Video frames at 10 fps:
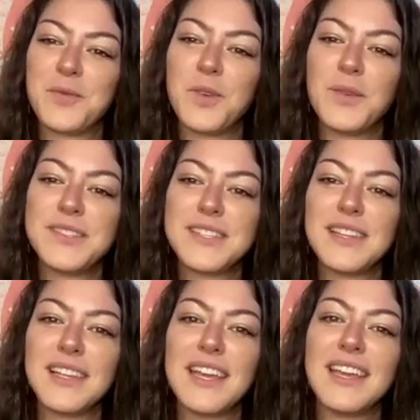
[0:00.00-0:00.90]
What was
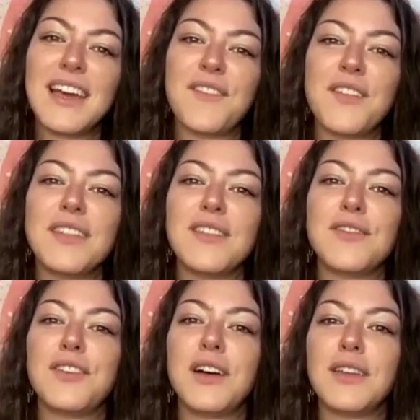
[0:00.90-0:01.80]
it like having
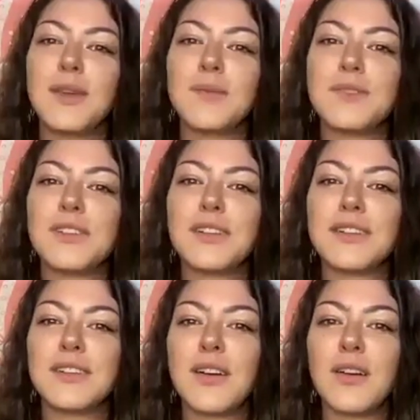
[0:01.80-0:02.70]
the volume
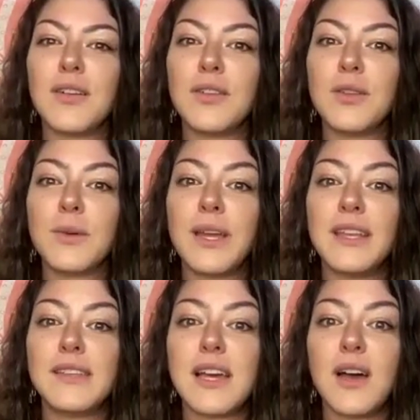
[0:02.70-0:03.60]
turned all the
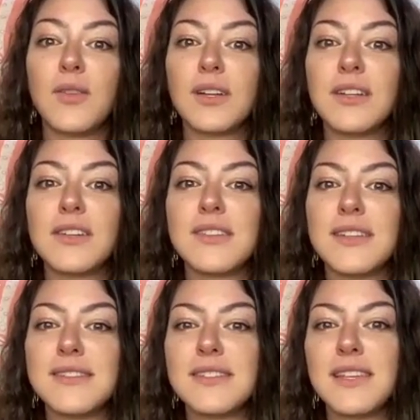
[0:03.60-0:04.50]
way down on your
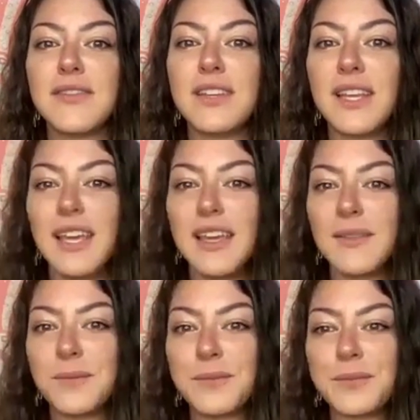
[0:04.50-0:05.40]
sensitivity?